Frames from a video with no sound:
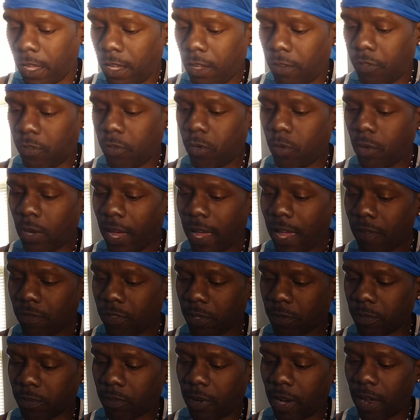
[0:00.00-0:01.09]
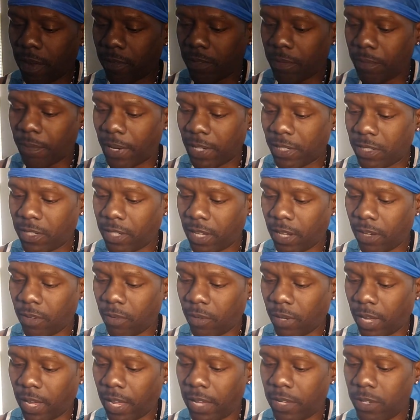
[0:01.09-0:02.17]
If you have subscribed to my
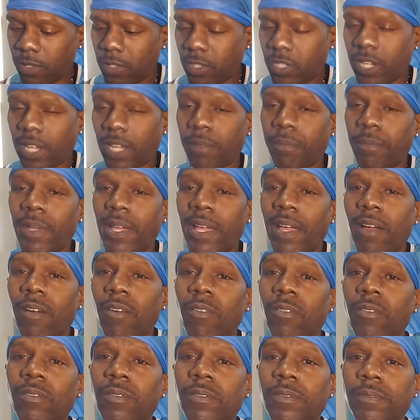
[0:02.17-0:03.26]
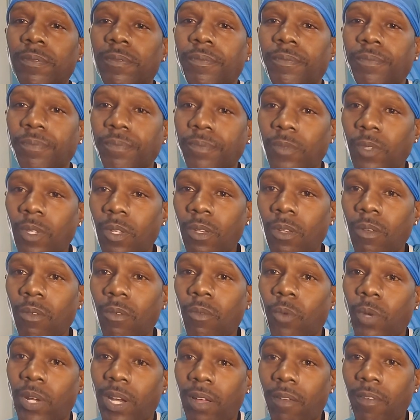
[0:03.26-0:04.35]
channel and you check me out
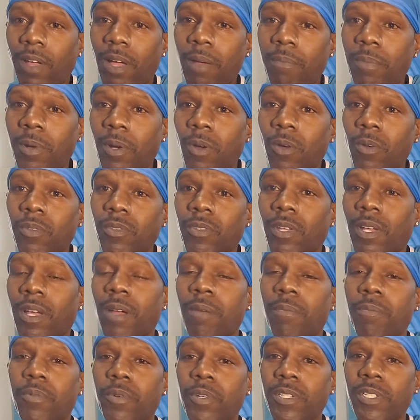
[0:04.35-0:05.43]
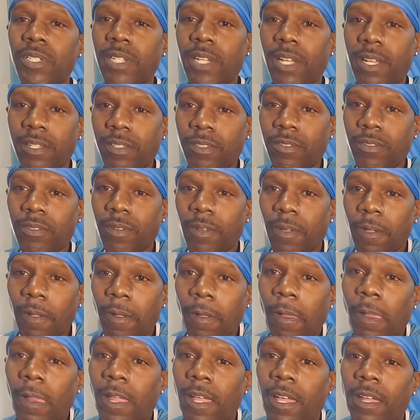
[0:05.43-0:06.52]
whenever I post, I appreciate you
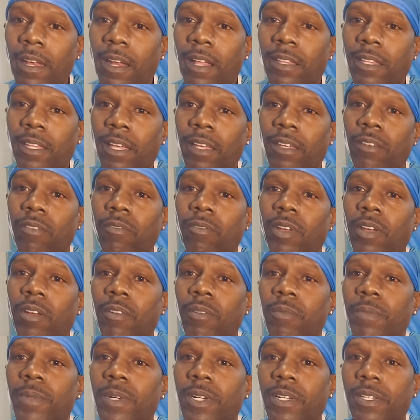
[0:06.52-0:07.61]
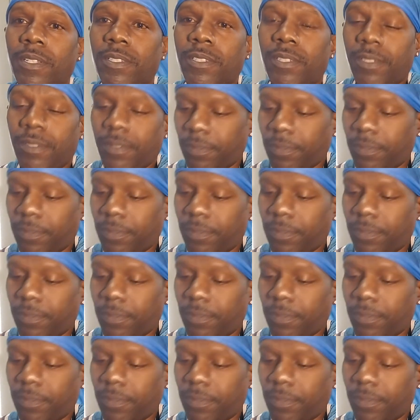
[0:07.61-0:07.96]
and I thank you very much.